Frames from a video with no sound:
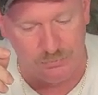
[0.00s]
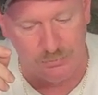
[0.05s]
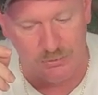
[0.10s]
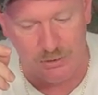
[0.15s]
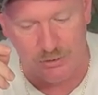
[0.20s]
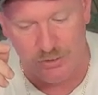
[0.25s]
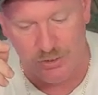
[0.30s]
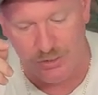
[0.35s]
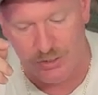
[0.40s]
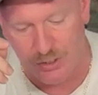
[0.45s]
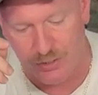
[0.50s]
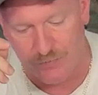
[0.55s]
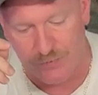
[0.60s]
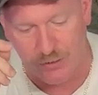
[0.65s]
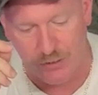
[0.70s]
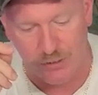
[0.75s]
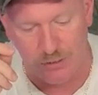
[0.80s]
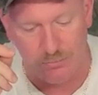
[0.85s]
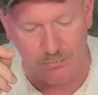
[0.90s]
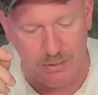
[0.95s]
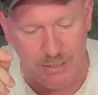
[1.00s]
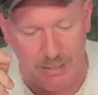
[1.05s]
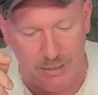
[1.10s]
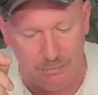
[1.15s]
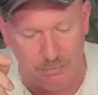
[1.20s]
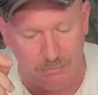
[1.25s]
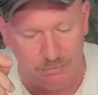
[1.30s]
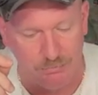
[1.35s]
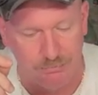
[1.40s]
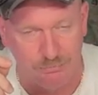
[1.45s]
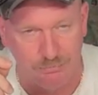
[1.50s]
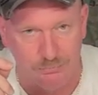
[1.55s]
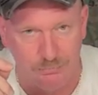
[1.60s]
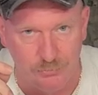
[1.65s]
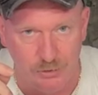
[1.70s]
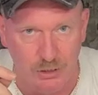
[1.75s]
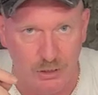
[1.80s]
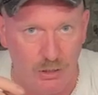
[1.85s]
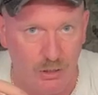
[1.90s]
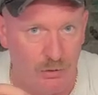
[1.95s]
Get yourself a good map.
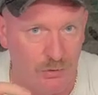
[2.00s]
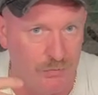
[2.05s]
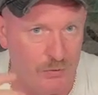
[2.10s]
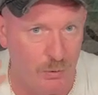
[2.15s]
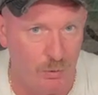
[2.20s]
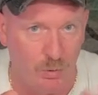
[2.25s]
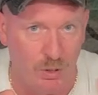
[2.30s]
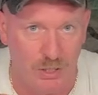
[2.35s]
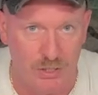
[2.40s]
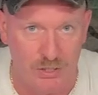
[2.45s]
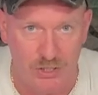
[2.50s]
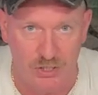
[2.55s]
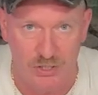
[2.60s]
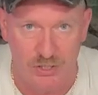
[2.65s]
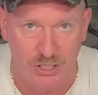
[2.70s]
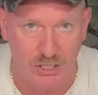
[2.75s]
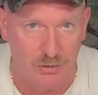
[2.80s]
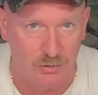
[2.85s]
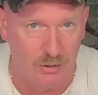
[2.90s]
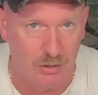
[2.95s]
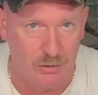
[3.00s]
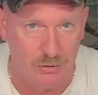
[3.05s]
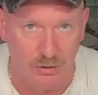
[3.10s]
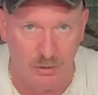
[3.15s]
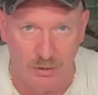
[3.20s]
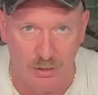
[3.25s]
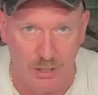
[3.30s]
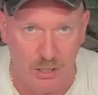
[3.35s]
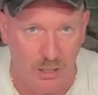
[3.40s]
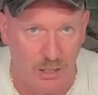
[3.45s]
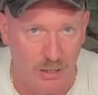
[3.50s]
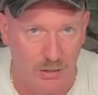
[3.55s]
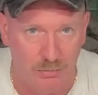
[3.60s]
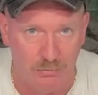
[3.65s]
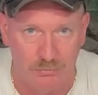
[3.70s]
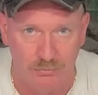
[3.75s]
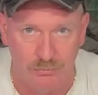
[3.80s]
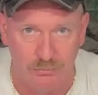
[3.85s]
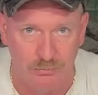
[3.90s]
You know, if you want to just get a